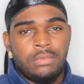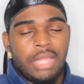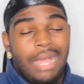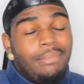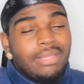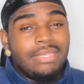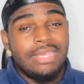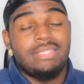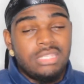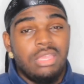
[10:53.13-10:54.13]
I'm gonna
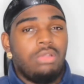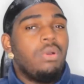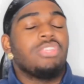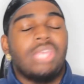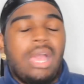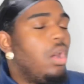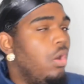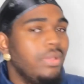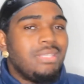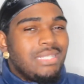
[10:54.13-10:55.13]
get to your question. I
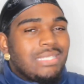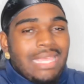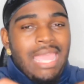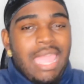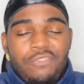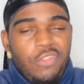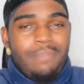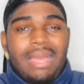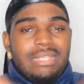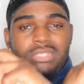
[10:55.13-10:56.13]
always get to
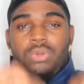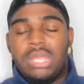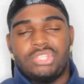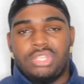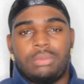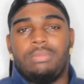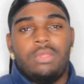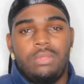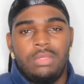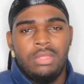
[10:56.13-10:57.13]
everybody's question,
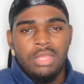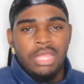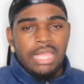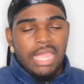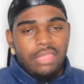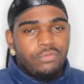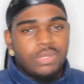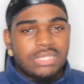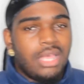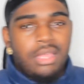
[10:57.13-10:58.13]
bro. Every
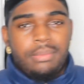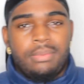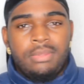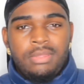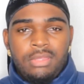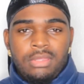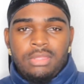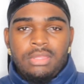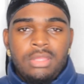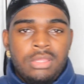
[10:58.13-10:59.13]
time.
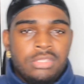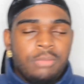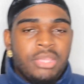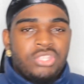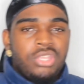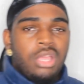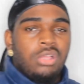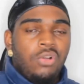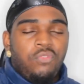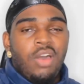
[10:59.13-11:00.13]
So make sure y'all
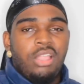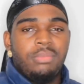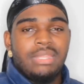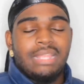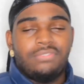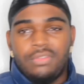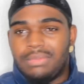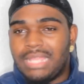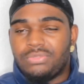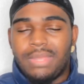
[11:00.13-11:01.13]
go follow me.
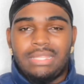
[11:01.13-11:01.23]
That's right